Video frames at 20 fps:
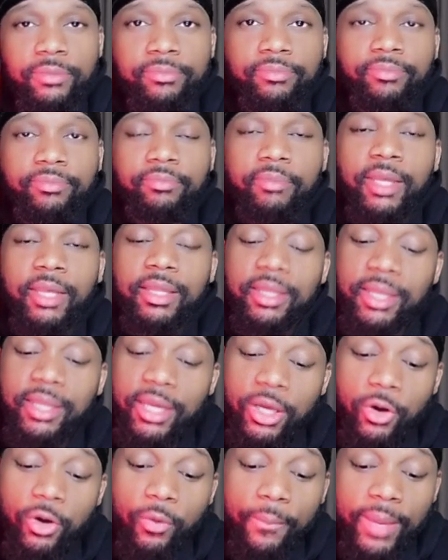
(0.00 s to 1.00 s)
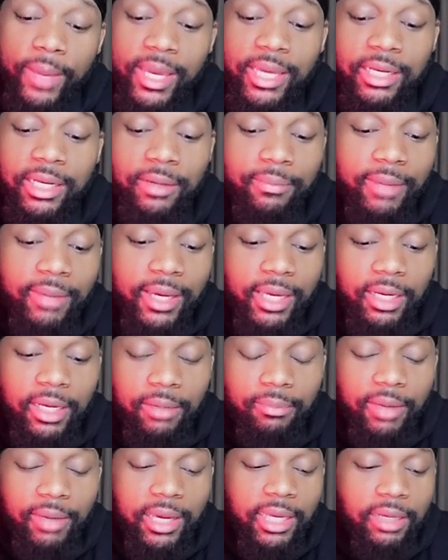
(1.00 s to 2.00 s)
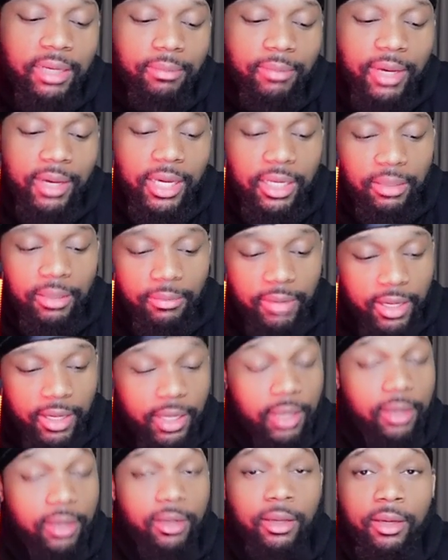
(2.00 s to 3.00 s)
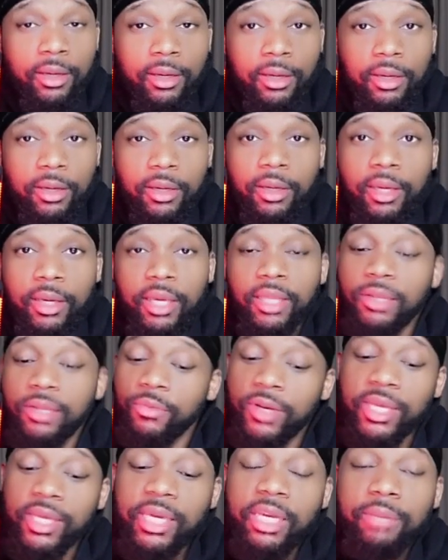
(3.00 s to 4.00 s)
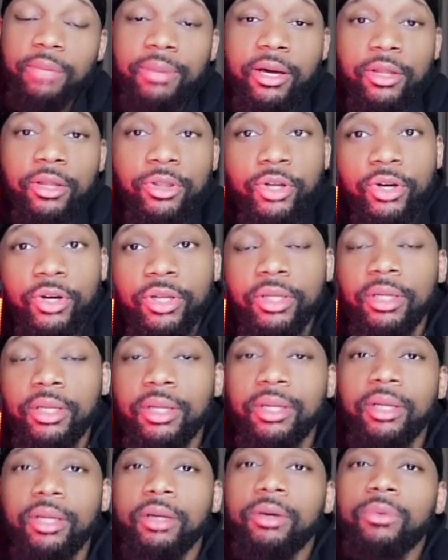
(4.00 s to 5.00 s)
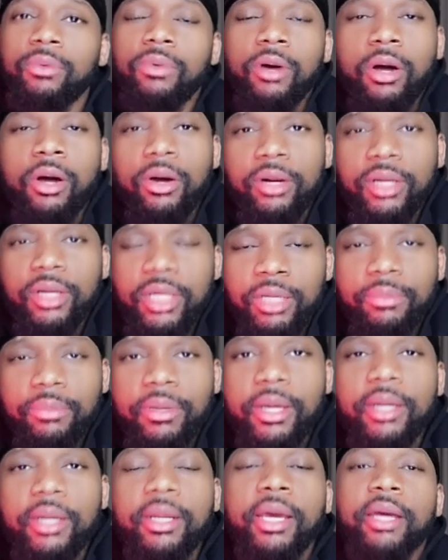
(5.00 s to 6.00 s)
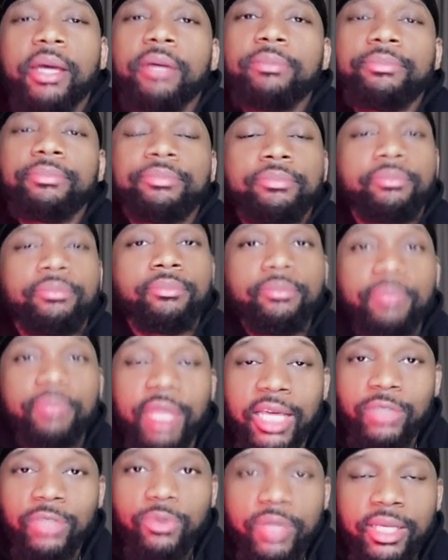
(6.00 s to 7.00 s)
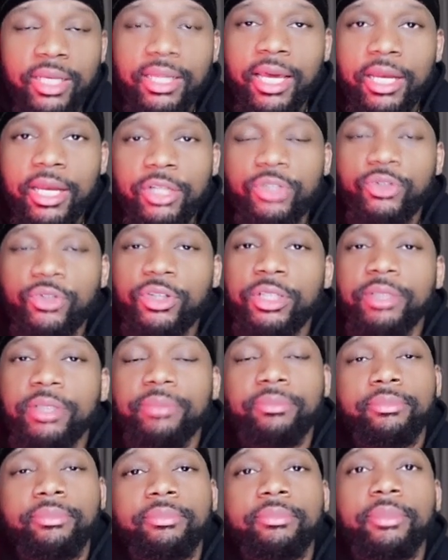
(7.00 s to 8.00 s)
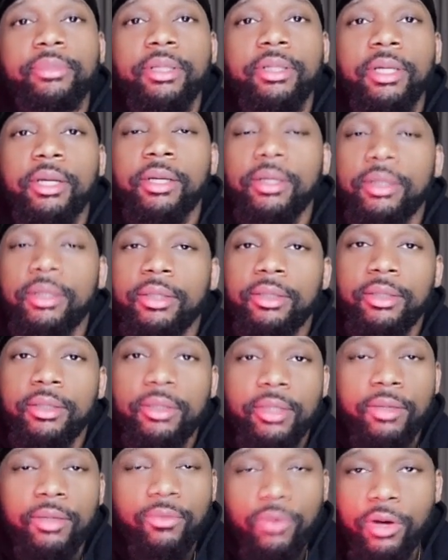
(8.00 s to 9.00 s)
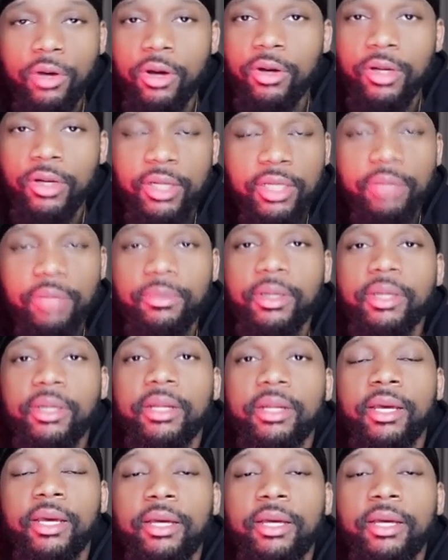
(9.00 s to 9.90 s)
And then they go man to man to man to man to man. And then when they get about 30, where all the good man at? That's what they like to scream. Where all the good man at?